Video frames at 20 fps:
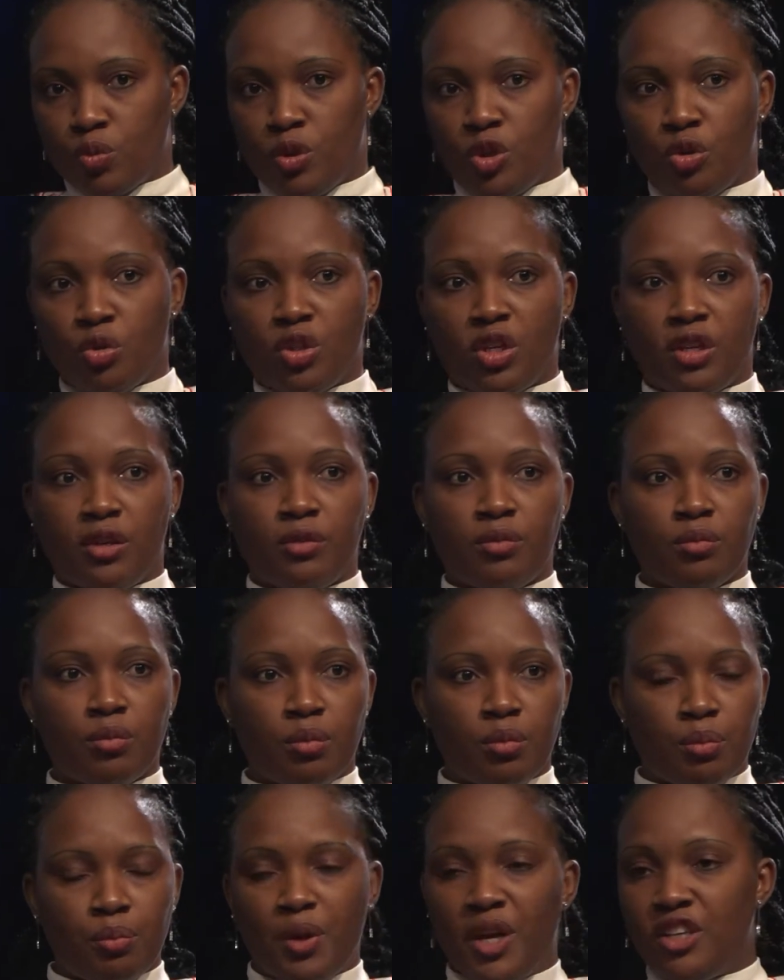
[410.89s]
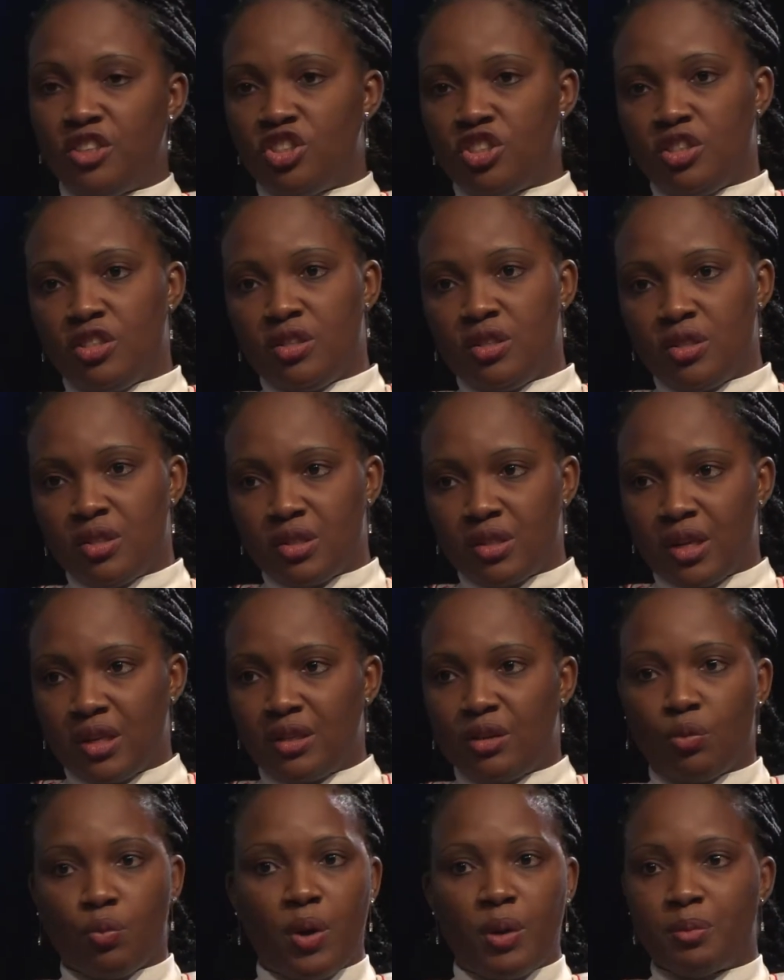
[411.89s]
We know the pages
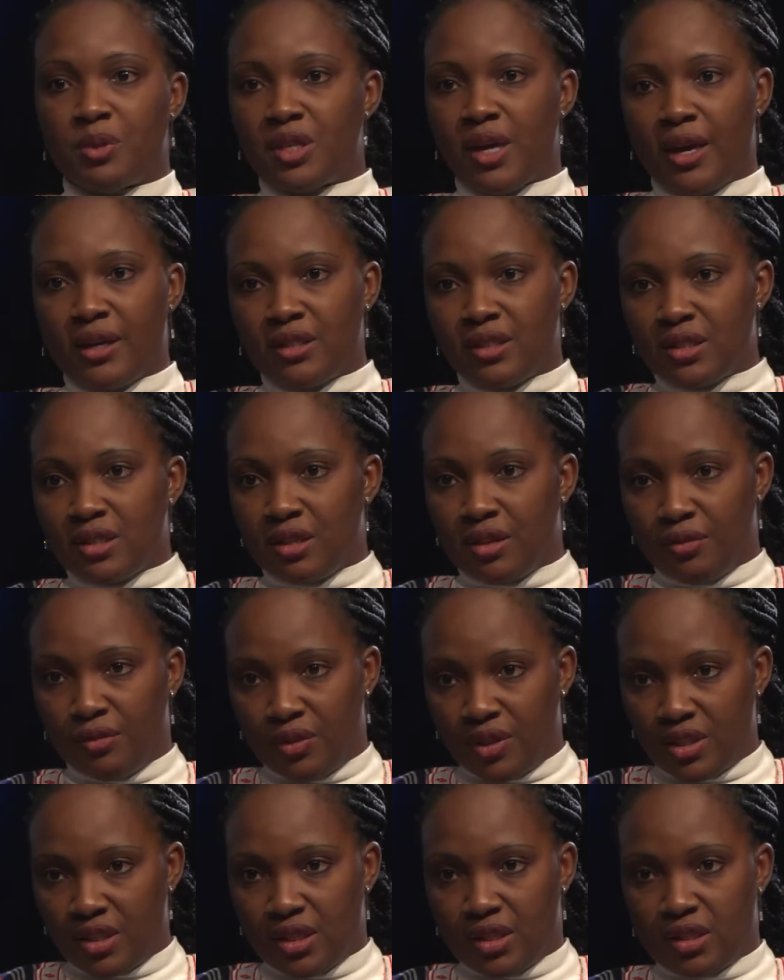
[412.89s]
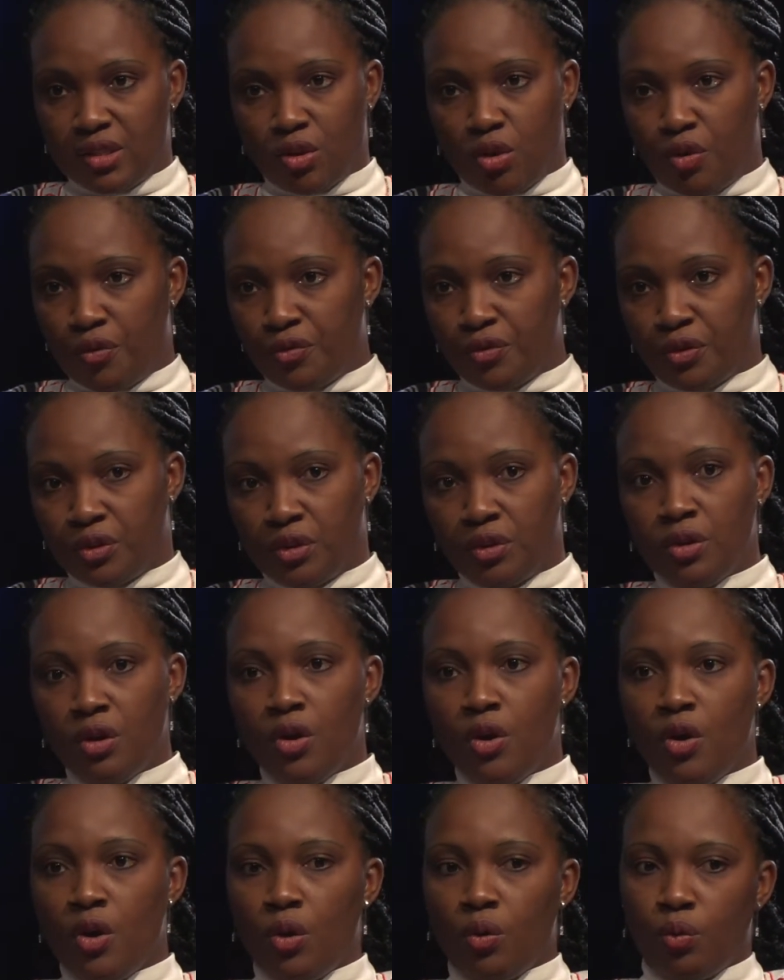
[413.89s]
and the websites they visit often.
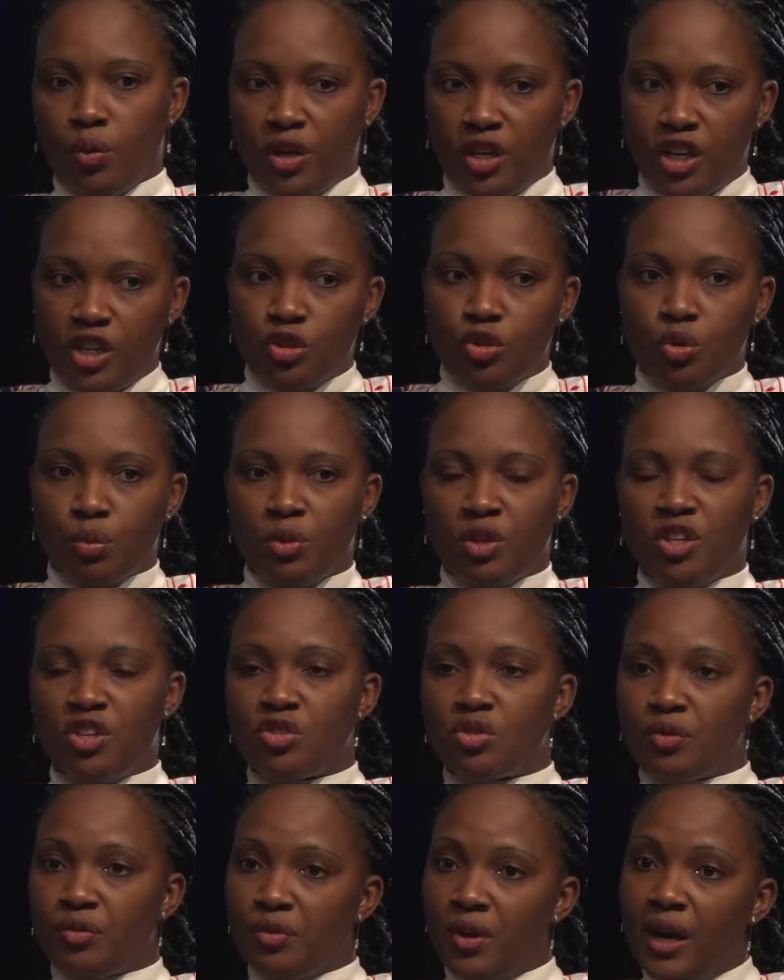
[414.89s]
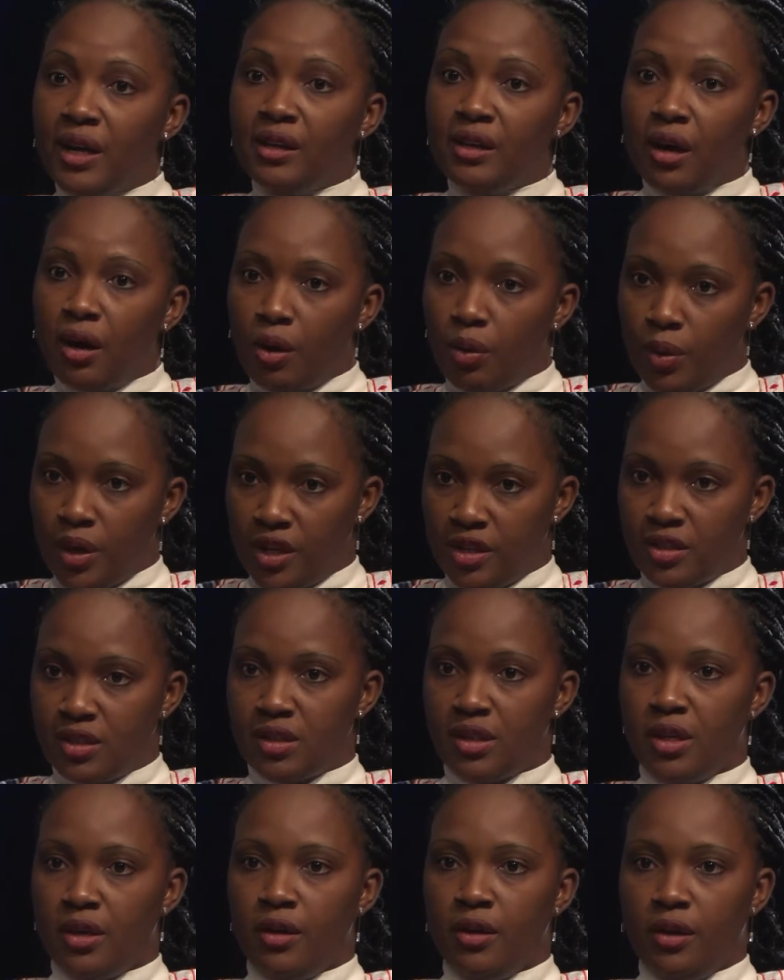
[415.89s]
We need to begin to find our
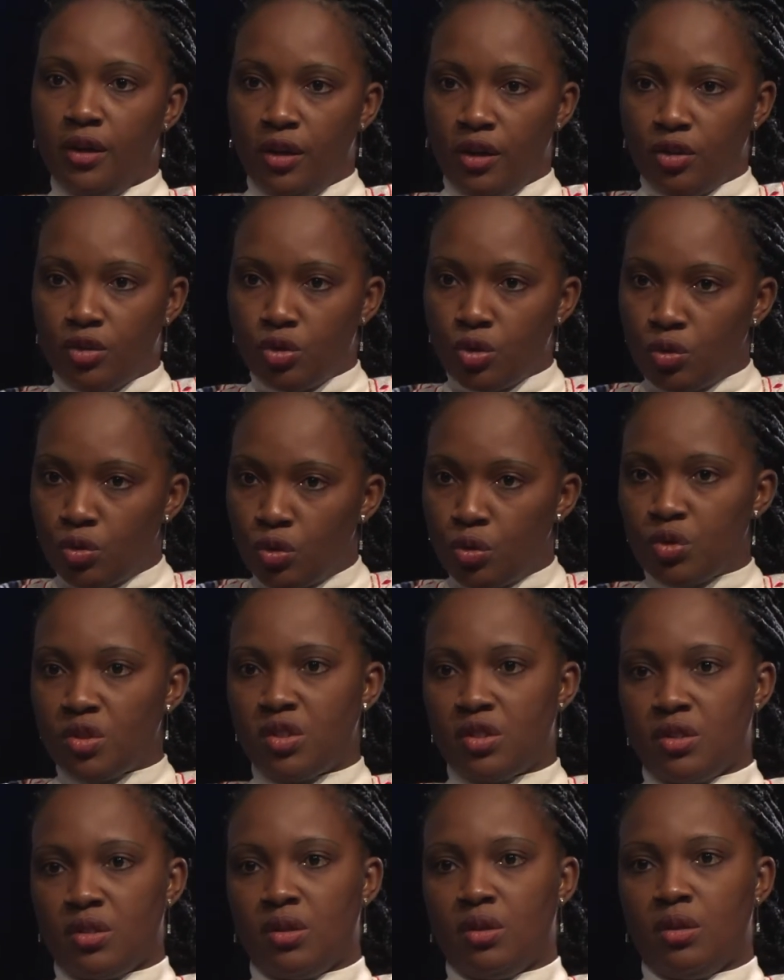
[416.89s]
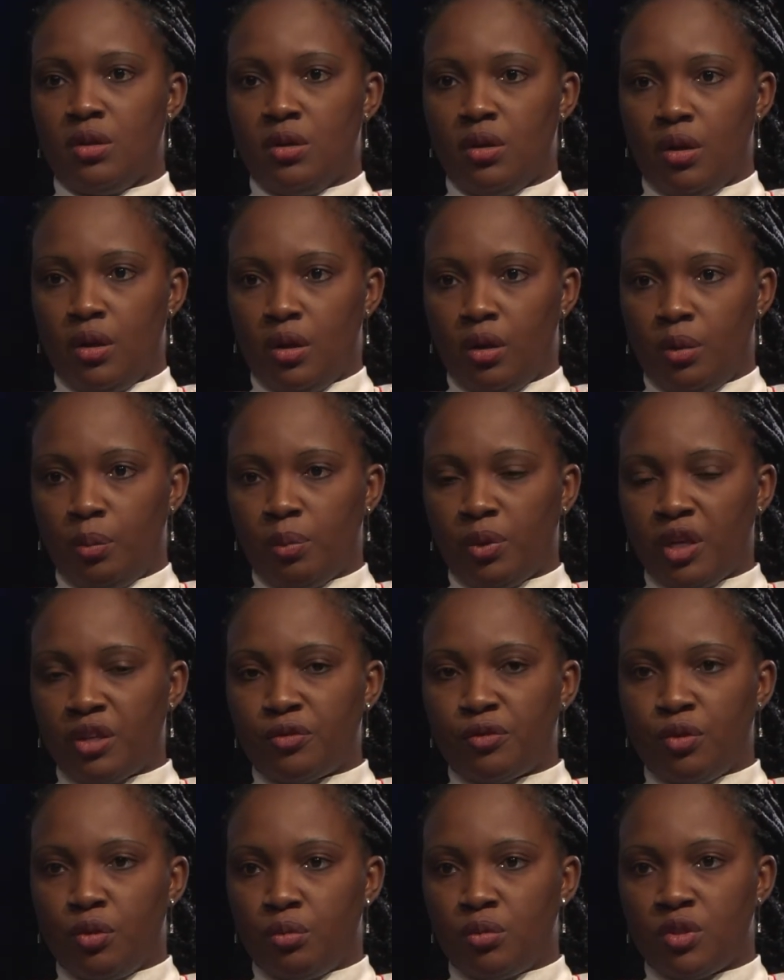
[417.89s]
ways into those
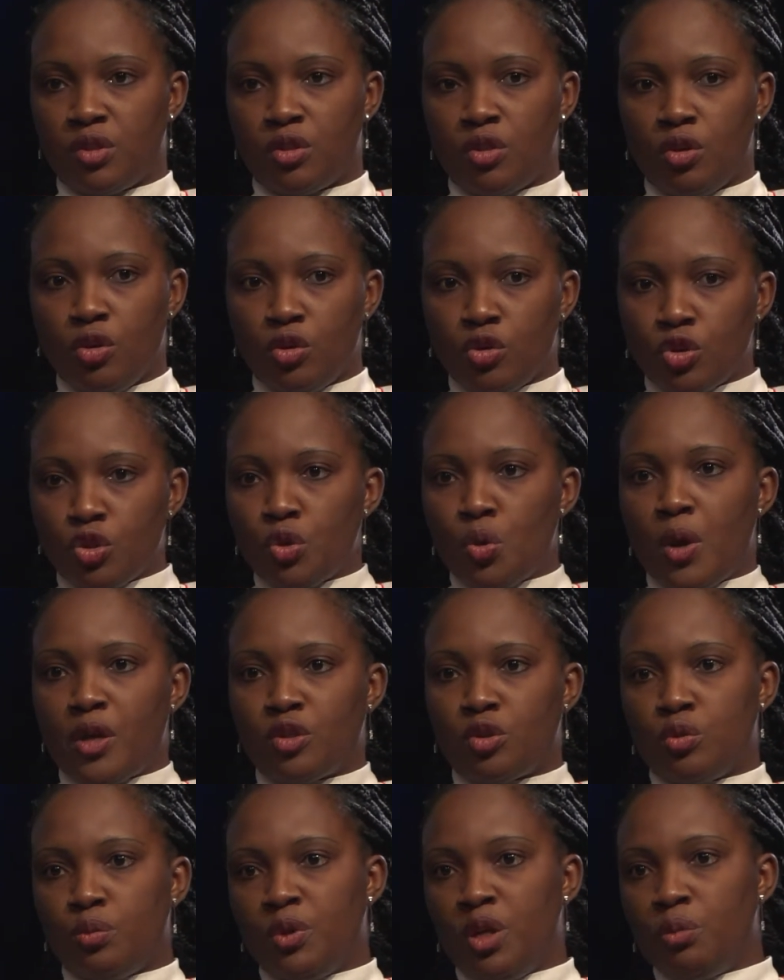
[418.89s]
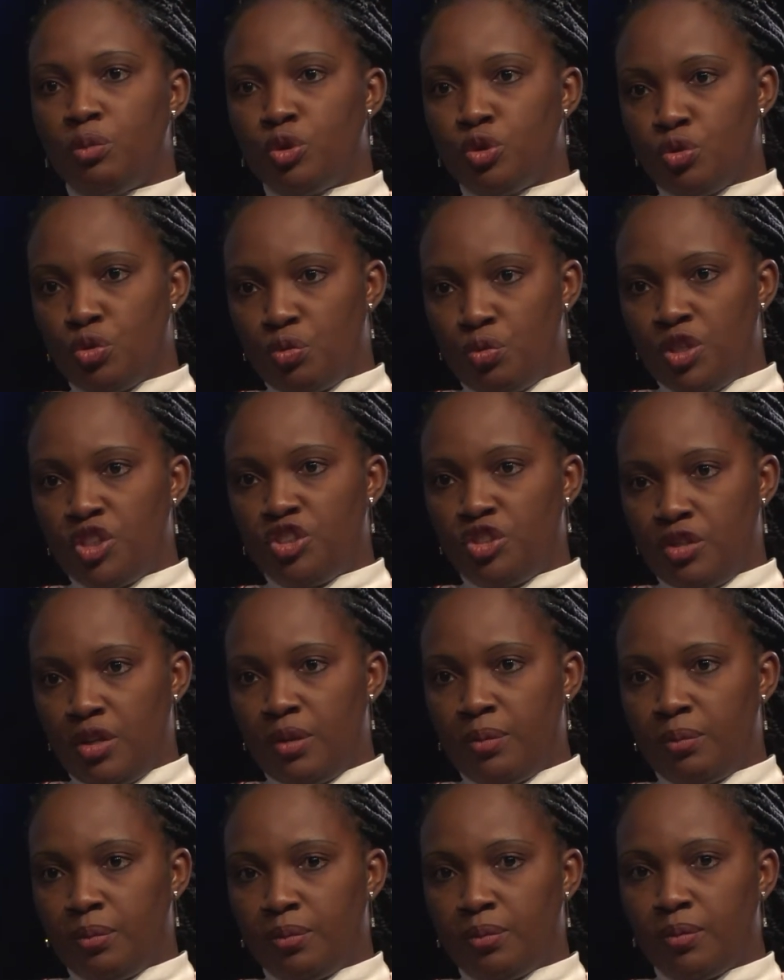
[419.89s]
platforms so as to be able to reach
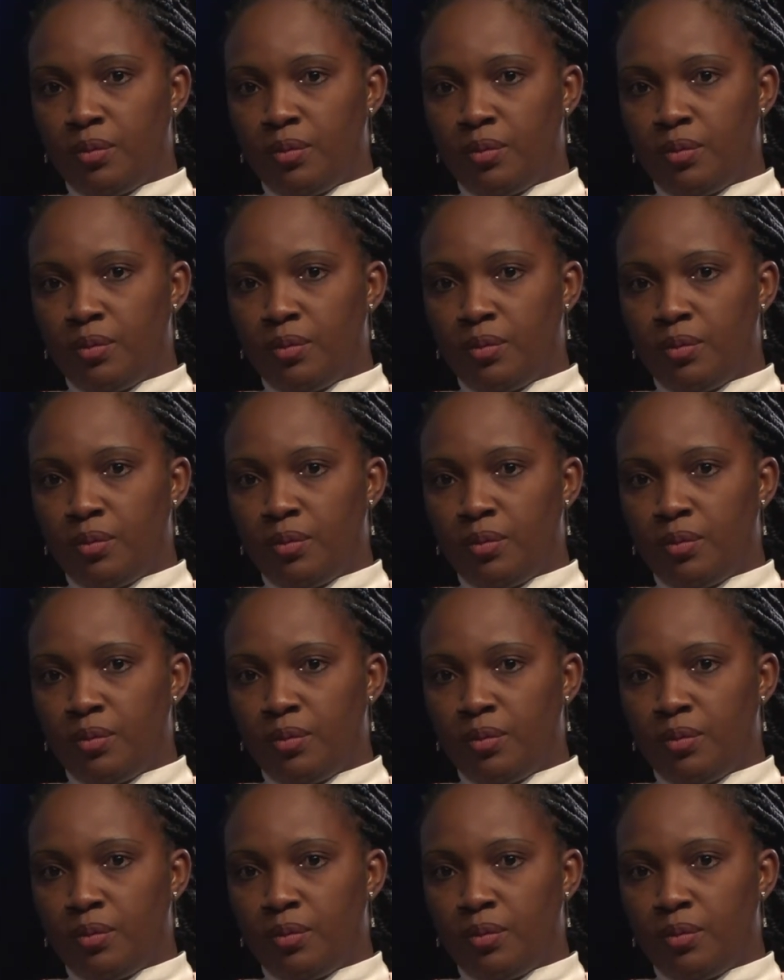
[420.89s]
them.